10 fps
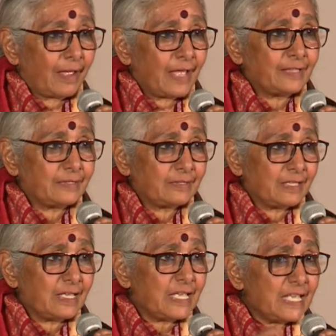at
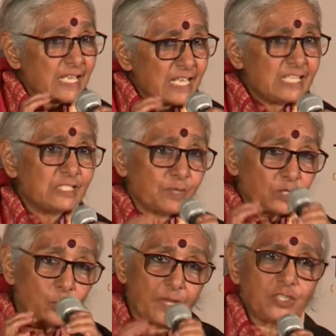the ease
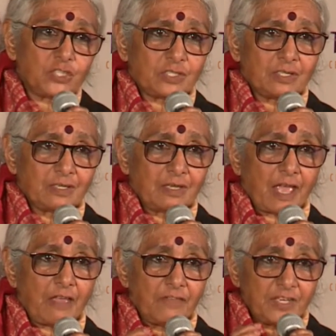with which
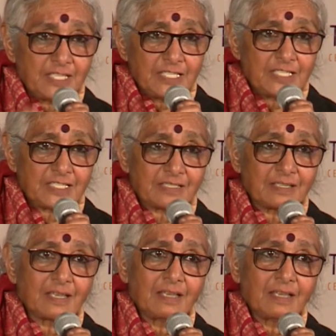evidence